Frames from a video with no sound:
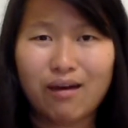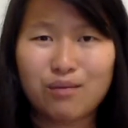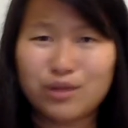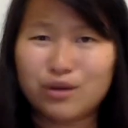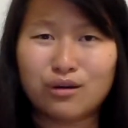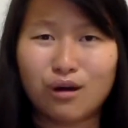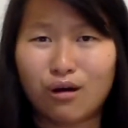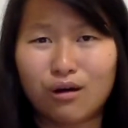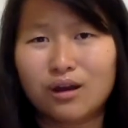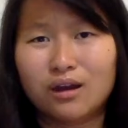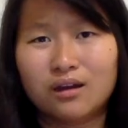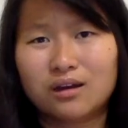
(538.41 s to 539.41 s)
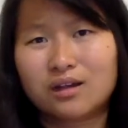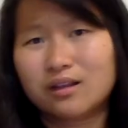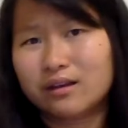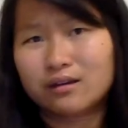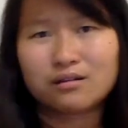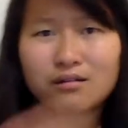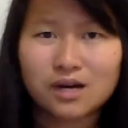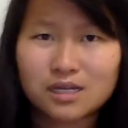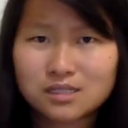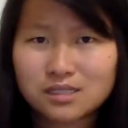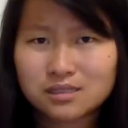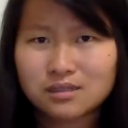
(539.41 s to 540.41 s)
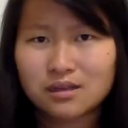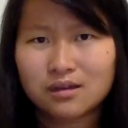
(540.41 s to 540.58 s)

They were all clear across